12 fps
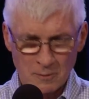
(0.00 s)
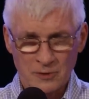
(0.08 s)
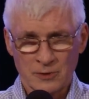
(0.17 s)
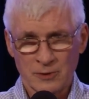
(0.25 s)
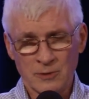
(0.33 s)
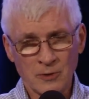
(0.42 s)

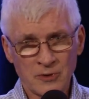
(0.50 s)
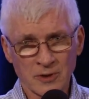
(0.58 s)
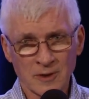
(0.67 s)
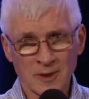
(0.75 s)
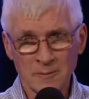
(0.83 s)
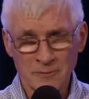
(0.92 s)

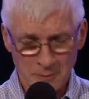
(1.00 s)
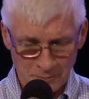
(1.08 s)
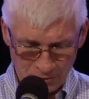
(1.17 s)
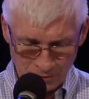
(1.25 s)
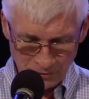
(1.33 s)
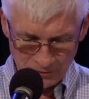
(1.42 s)
seducing them from
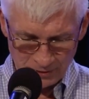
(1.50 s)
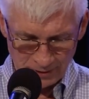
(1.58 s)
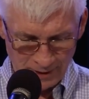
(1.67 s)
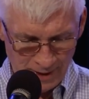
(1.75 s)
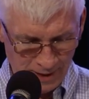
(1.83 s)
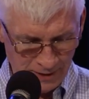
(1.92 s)
truth to
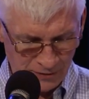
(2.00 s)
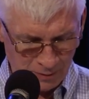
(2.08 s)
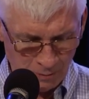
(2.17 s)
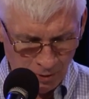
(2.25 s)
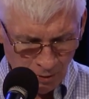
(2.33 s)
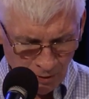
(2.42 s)
lies,
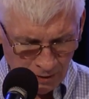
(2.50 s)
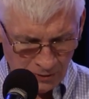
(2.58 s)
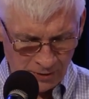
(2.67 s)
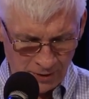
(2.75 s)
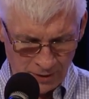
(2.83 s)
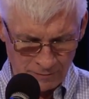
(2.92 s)
from
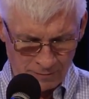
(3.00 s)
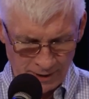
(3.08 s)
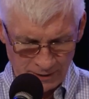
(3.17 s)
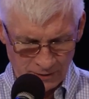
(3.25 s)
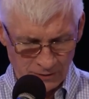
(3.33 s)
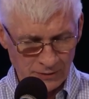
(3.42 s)
holiness to
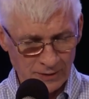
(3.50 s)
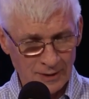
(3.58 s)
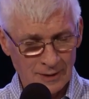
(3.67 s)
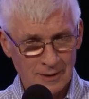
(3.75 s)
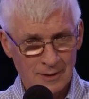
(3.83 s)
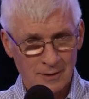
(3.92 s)
unrighteous
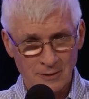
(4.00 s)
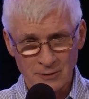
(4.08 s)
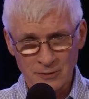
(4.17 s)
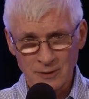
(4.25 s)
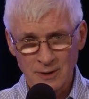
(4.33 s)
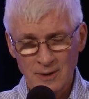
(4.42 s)

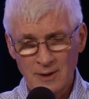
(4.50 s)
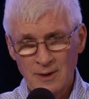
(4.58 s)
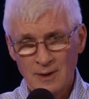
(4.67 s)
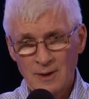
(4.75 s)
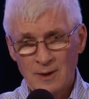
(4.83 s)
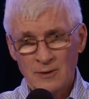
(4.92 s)
darkness.
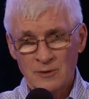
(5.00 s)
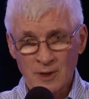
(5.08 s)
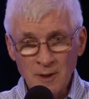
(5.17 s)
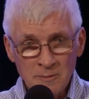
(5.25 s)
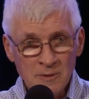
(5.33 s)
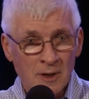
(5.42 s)

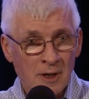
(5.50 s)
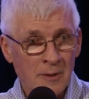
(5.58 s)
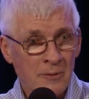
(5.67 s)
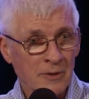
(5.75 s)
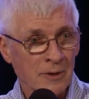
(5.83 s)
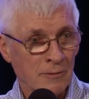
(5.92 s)

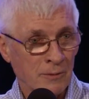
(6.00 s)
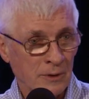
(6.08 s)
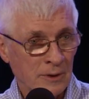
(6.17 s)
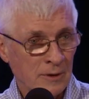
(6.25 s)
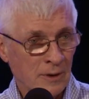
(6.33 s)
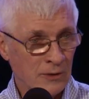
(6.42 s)
Sometimes it
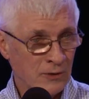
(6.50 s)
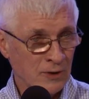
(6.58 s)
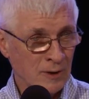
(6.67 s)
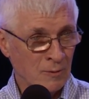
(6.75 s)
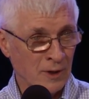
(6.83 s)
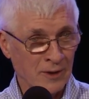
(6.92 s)
really does
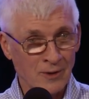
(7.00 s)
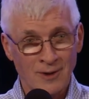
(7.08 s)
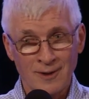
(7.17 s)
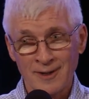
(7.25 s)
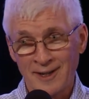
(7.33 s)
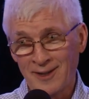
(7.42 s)
seem like
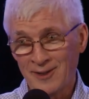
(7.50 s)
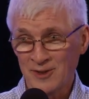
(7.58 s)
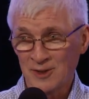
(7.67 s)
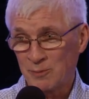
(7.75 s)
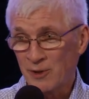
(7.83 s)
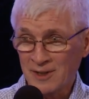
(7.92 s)
all hell
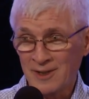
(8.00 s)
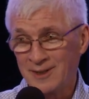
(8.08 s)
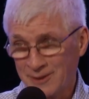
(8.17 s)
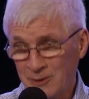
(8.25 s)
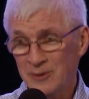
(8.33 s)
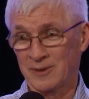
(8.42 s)
is
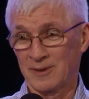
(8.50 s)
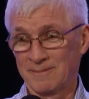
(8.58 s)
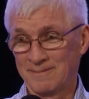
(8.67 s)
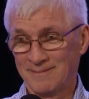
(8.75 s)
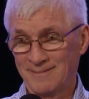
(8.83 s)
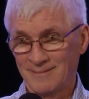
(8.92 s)
breaking loose
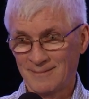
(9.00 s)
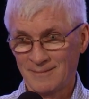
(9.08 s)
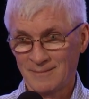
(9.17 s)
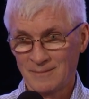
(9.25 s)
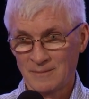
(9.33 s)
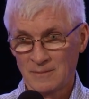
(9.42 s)

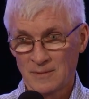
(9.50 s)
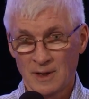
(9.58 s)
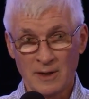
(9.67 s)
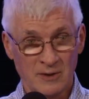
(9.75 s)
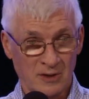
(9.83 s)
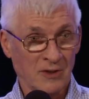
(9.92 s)

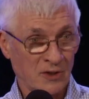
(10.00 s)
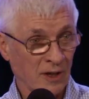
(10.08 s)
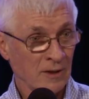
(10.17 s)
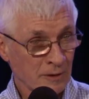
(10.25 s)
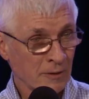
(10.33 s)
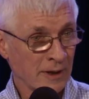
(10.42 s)
and it's
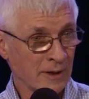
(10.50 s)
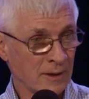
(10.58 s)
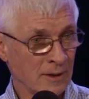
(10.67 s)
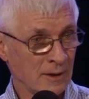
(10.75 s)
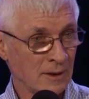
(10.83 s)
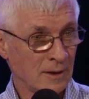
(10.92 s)

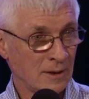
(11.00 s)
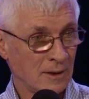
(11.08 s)
accelerating.